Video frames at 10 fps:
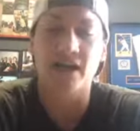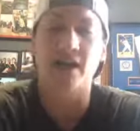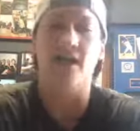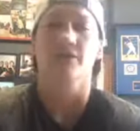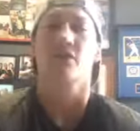
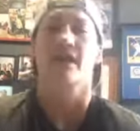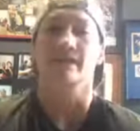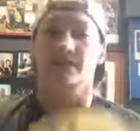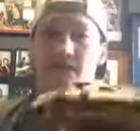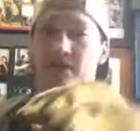You guys
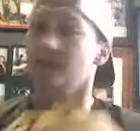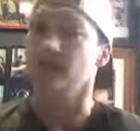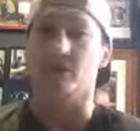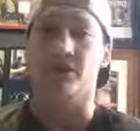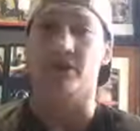can test
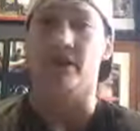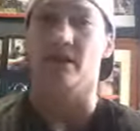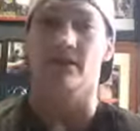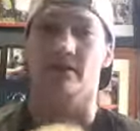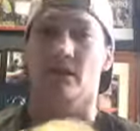this with your kids.